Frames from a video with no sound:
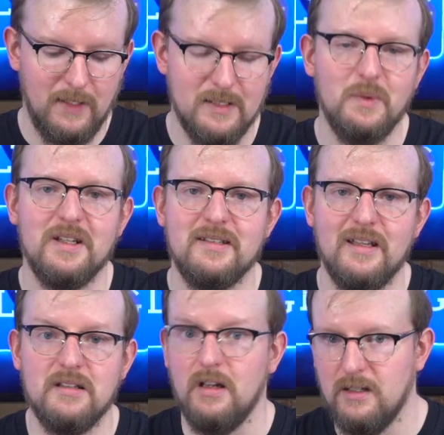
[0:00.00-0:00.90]
is what it
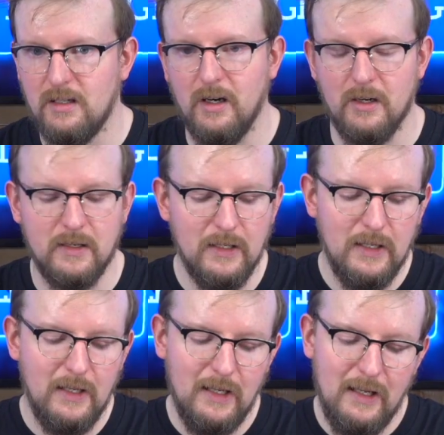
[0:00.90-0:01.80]
says on the card.
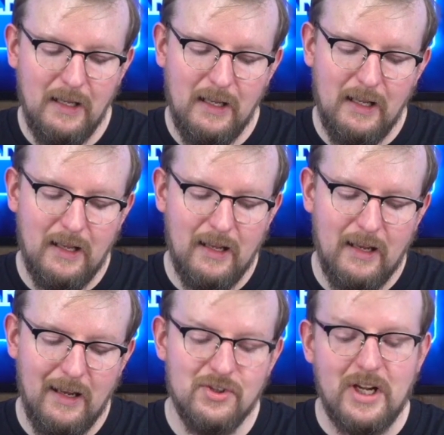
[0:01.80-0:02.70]

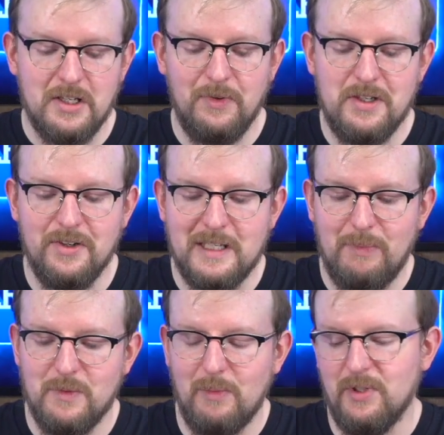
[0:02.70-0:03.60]
Enchanted creature gets
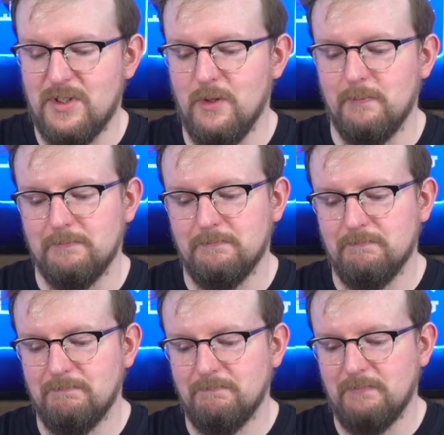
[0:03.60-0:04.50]
+1/+2.
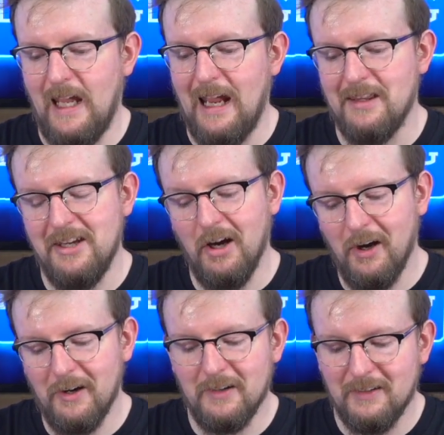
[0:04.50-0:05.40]
And the
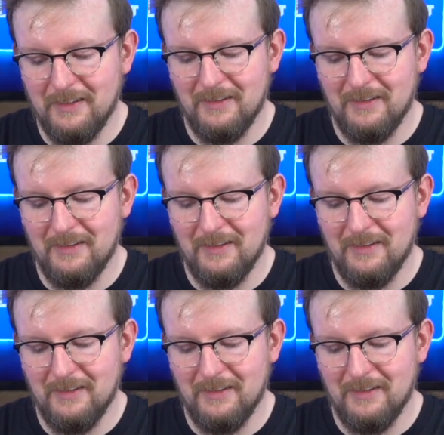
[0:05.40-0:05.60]
art